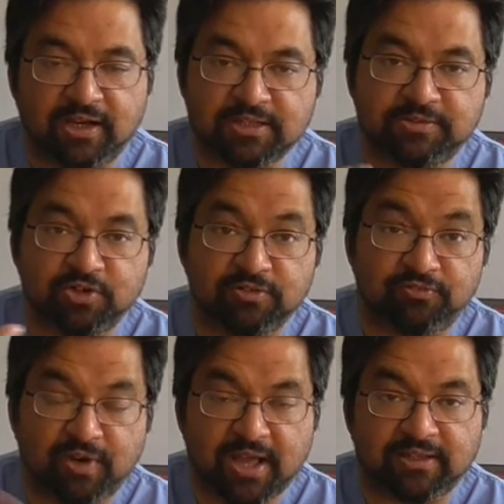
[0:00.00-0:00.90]
That's because
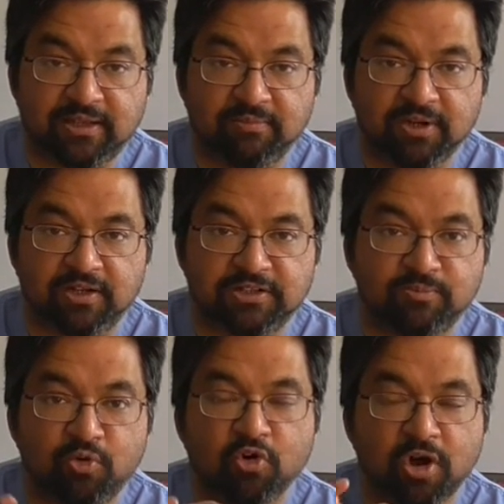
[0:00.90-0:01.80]
of Viking blood. It's
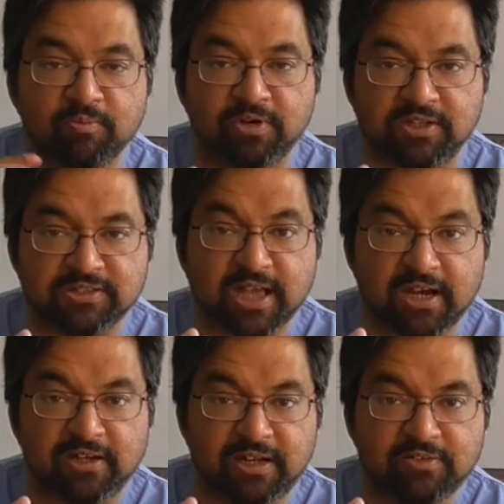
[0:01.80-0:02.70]
more common in
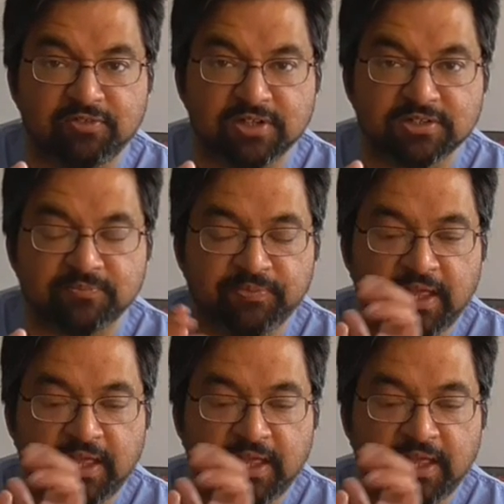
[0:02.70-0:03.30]
Scandinavians,